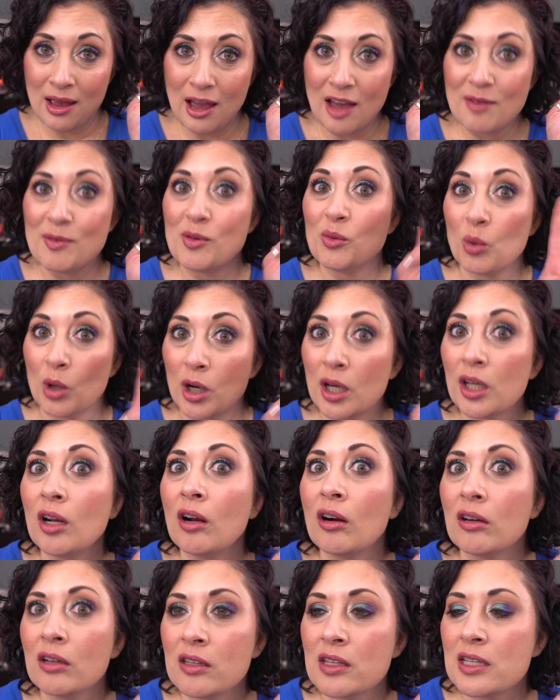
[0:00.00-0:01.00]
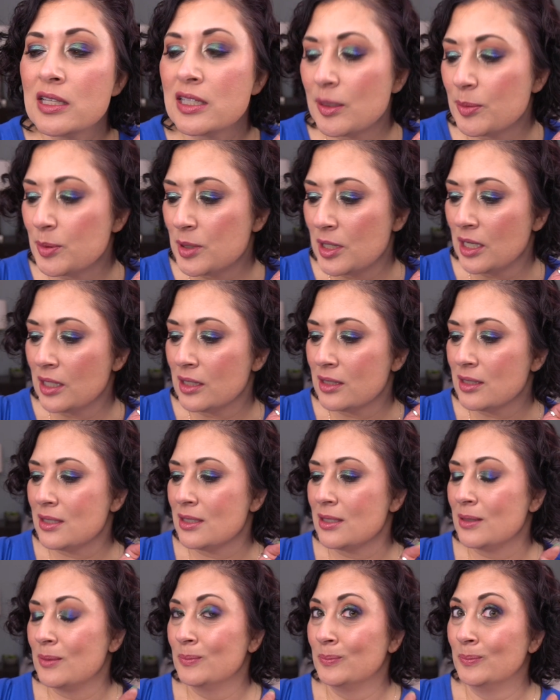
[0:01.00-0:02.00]
I've been working hard on these
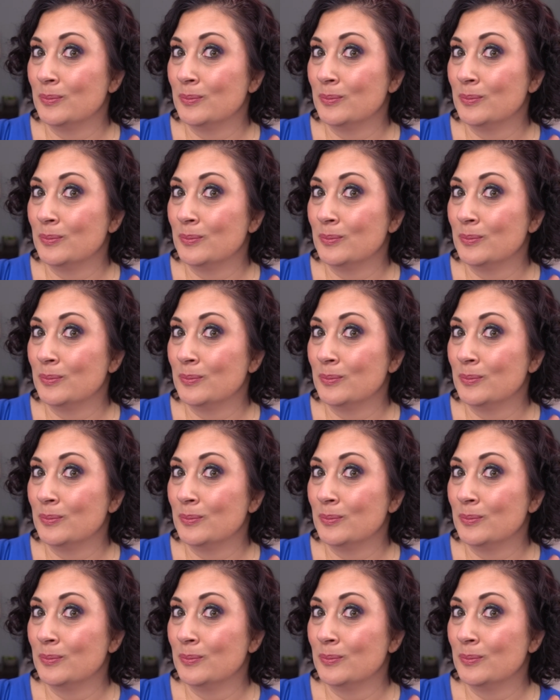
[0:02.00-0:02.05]
lipsticks.